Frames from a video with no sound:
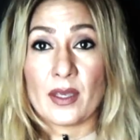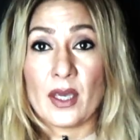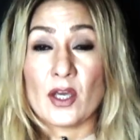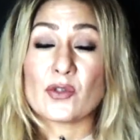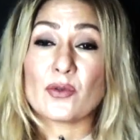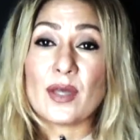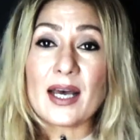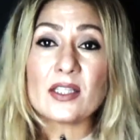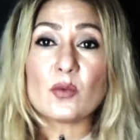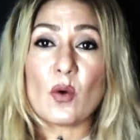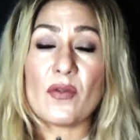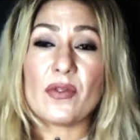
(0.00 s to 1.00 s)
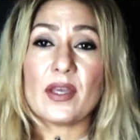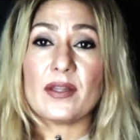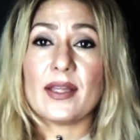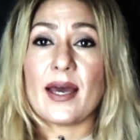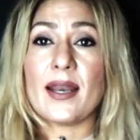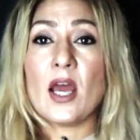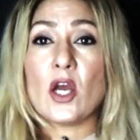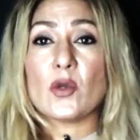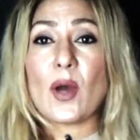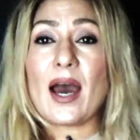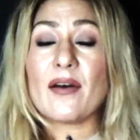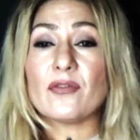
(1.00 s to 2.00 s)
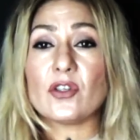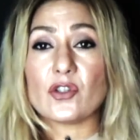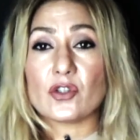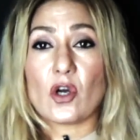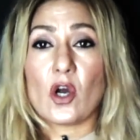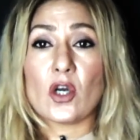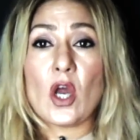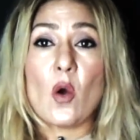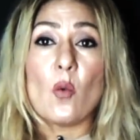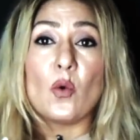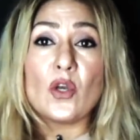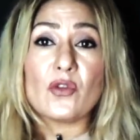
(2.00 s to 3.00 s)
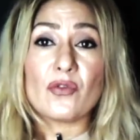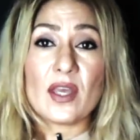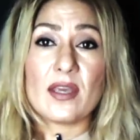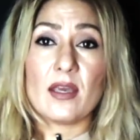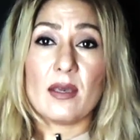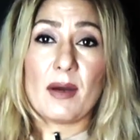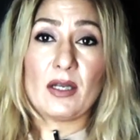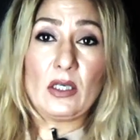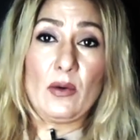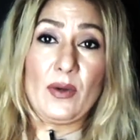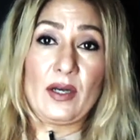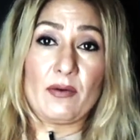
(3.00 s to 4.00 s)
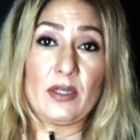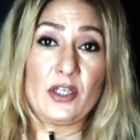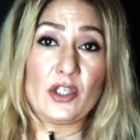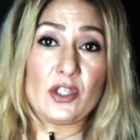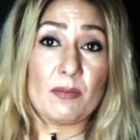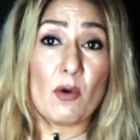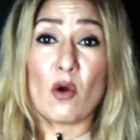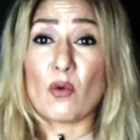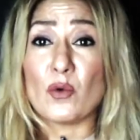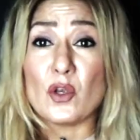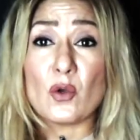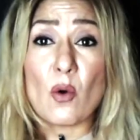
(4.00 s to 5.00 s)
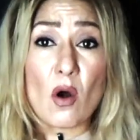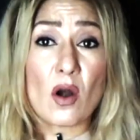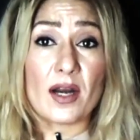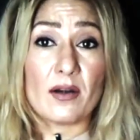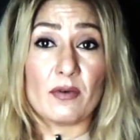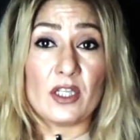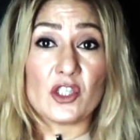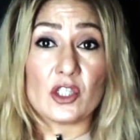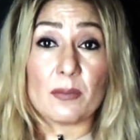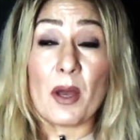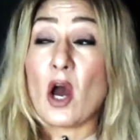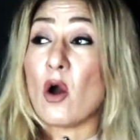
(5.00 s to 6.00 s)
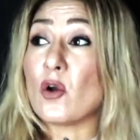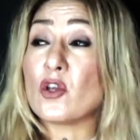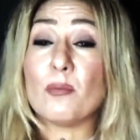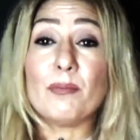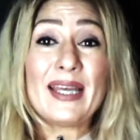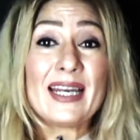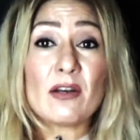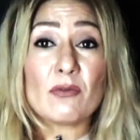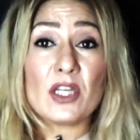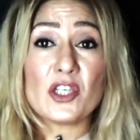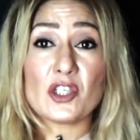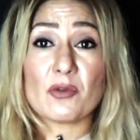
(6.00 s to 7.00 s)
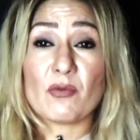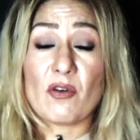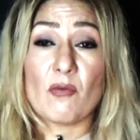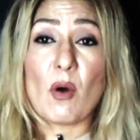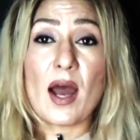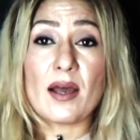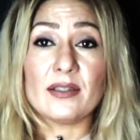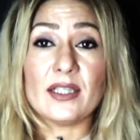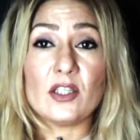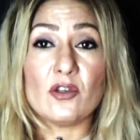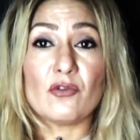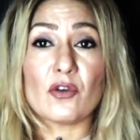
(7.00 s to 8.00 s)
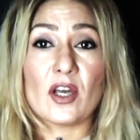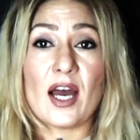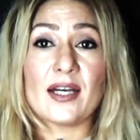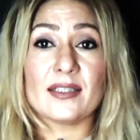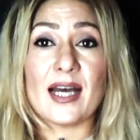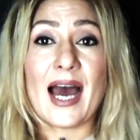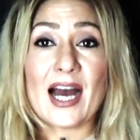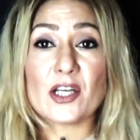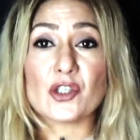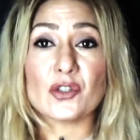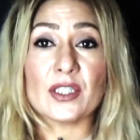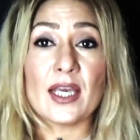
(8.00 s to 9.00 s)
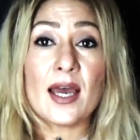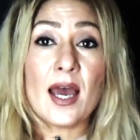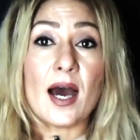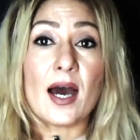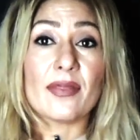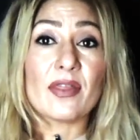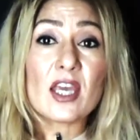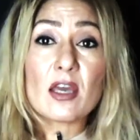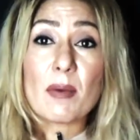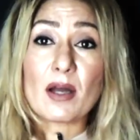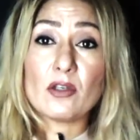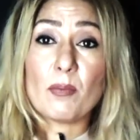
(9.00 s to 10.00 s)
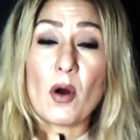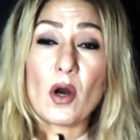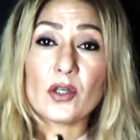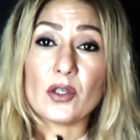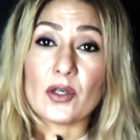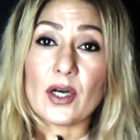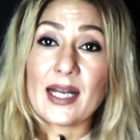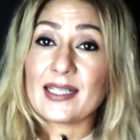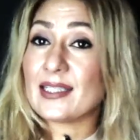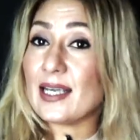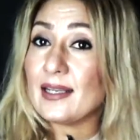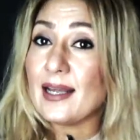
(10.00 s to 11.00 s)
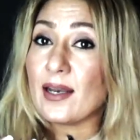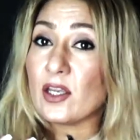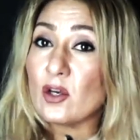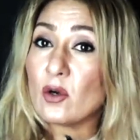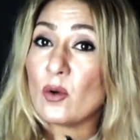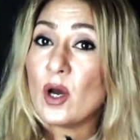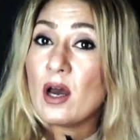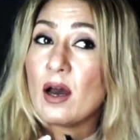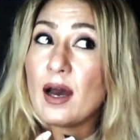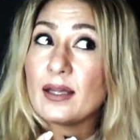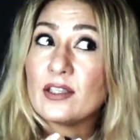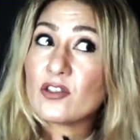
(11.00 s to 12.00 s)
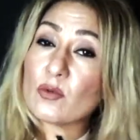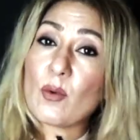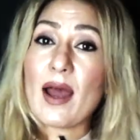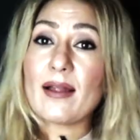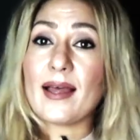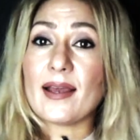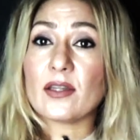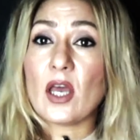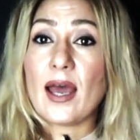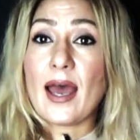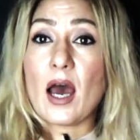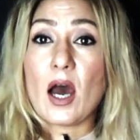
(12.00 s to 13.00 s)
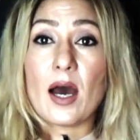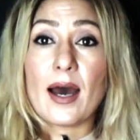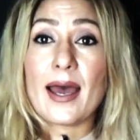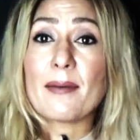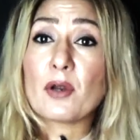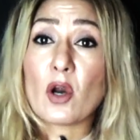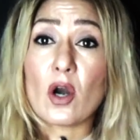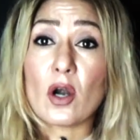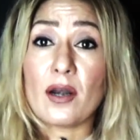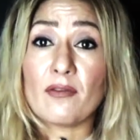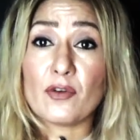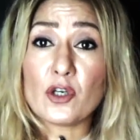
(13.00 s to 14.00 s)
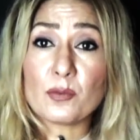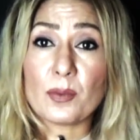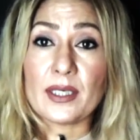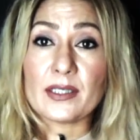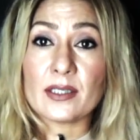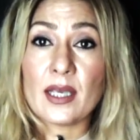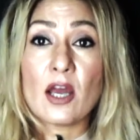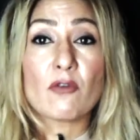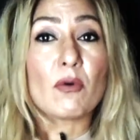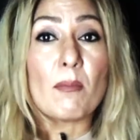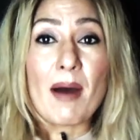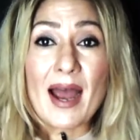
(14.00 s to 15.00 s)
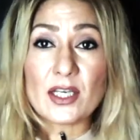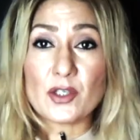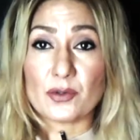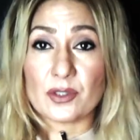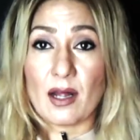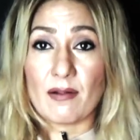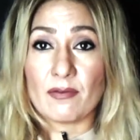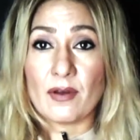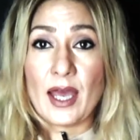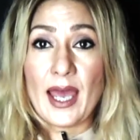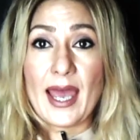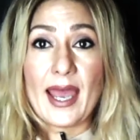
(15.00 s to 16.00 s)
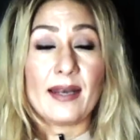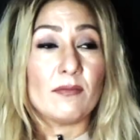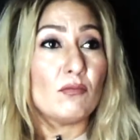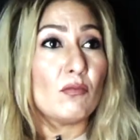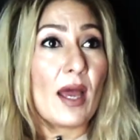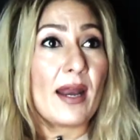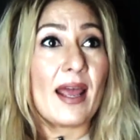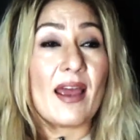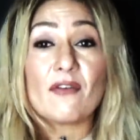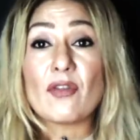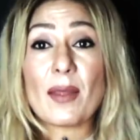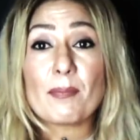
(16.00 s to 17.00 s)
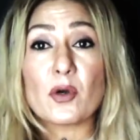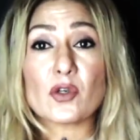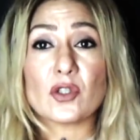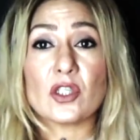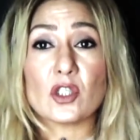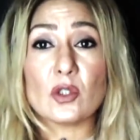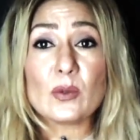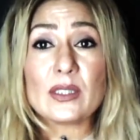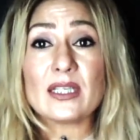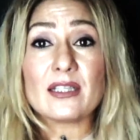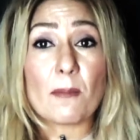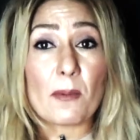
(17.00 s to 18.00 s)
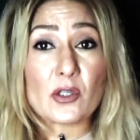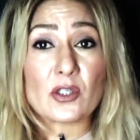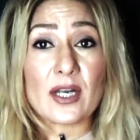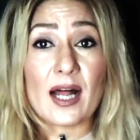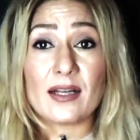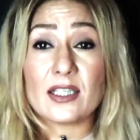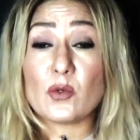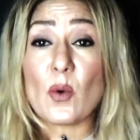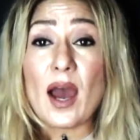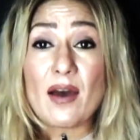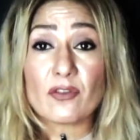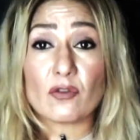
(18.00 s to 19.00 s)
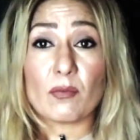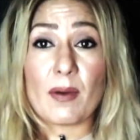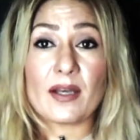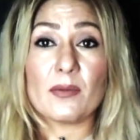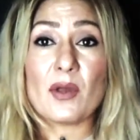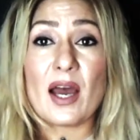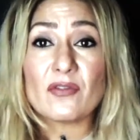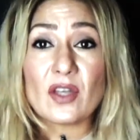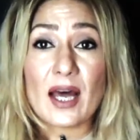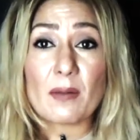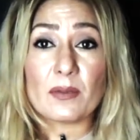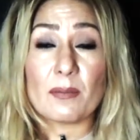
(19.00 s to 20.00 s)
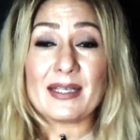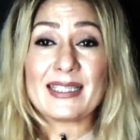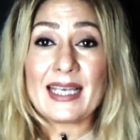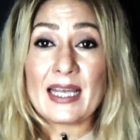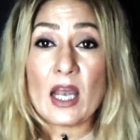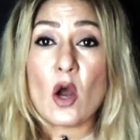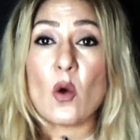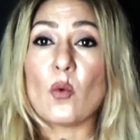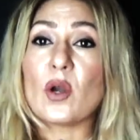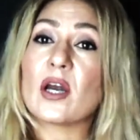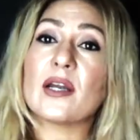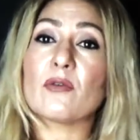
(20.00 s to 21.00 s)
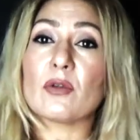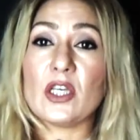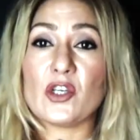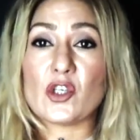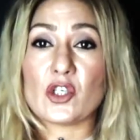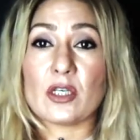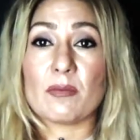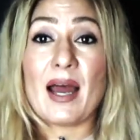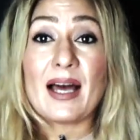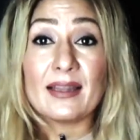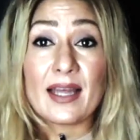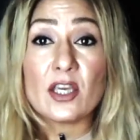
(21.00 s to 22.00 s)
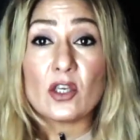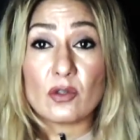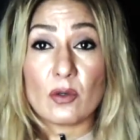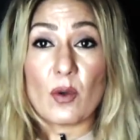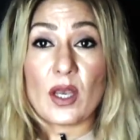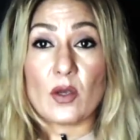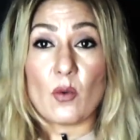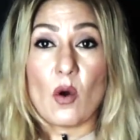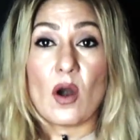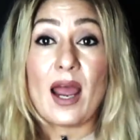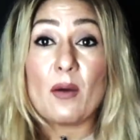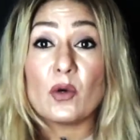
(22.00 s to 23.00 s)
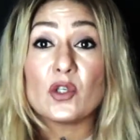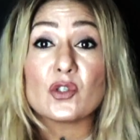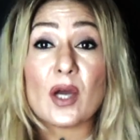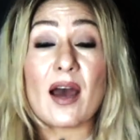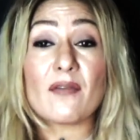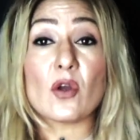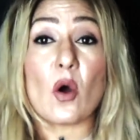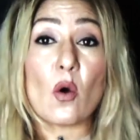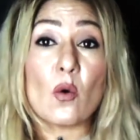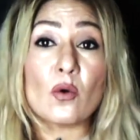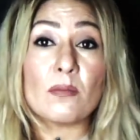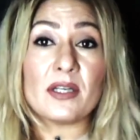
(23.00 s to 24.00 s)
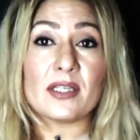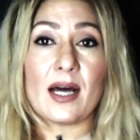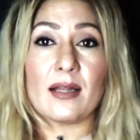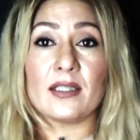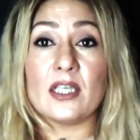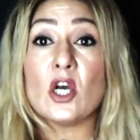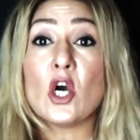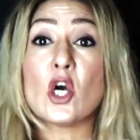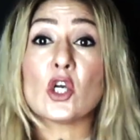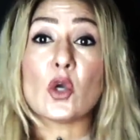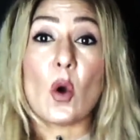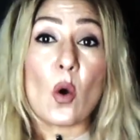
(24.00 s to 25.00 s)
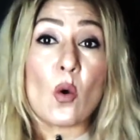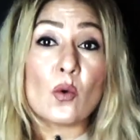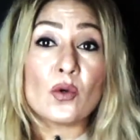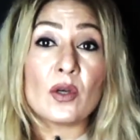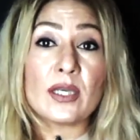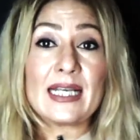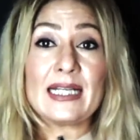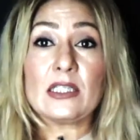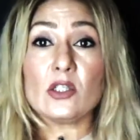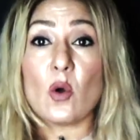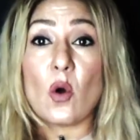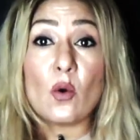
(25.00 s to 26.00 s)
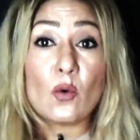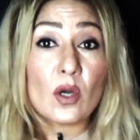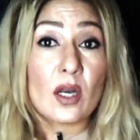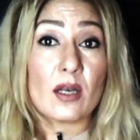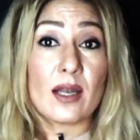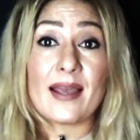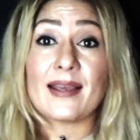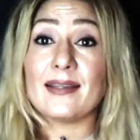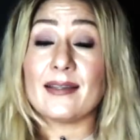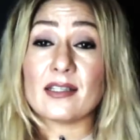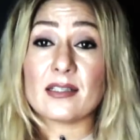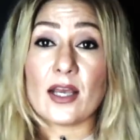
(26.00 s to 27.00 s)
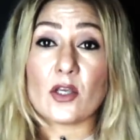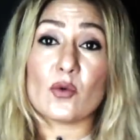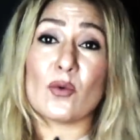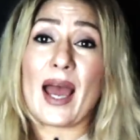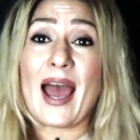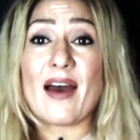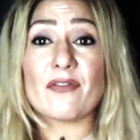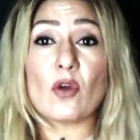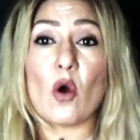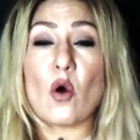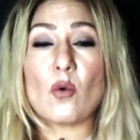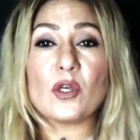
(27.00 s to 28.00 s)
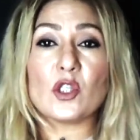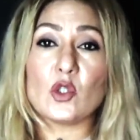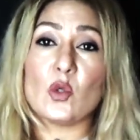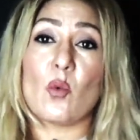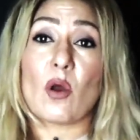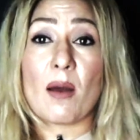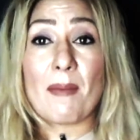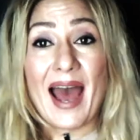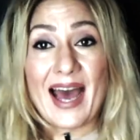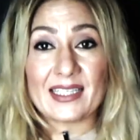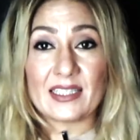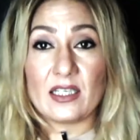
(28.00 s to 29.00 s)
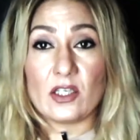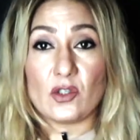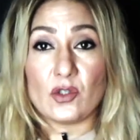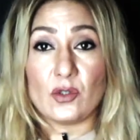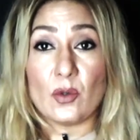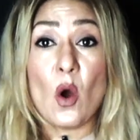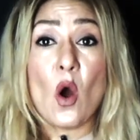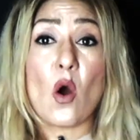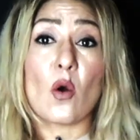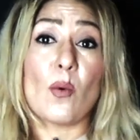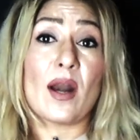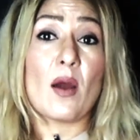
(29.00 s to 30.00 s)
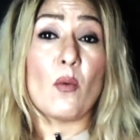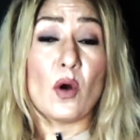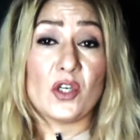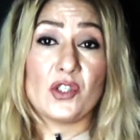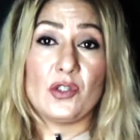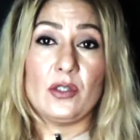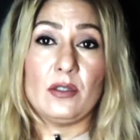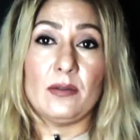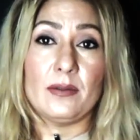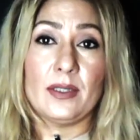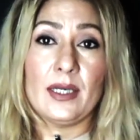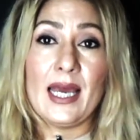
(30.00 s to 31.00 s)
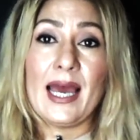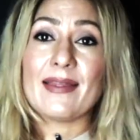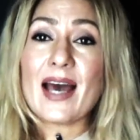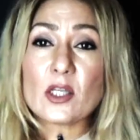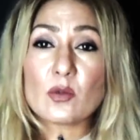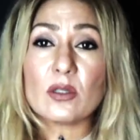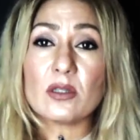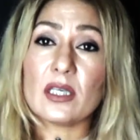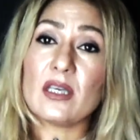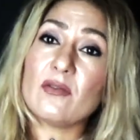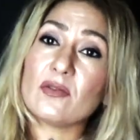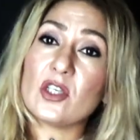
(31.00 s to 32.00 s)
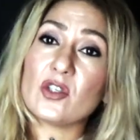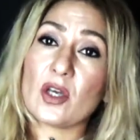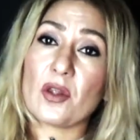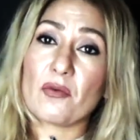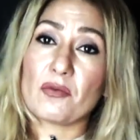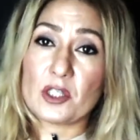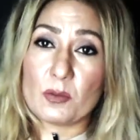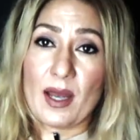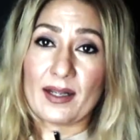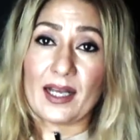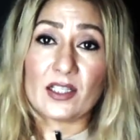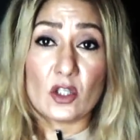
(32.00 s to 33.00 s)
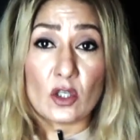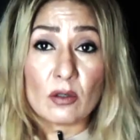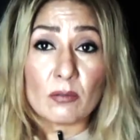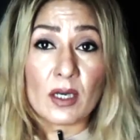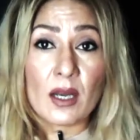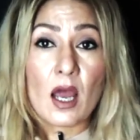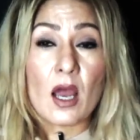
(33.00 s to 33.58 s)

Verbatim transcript: So that's one thing that you have to start when you're thinking about going in a relationship, or when you are in a relationship, or you've been in a relationship for a while that you forgot to actually think about your partner and say that, you know, this is why I liked uh, him or her in the first place. Remind yourself. And, and if that person is losing their personality, you have to remind them, you have to help them and say, we're in a relationship. I like you the way you are. I want you to have your own mentality, your own needs, your own like and dislike. You don't have to always do what I'm asking you to do or what I want you to do. That's what gives each other respect. As a human,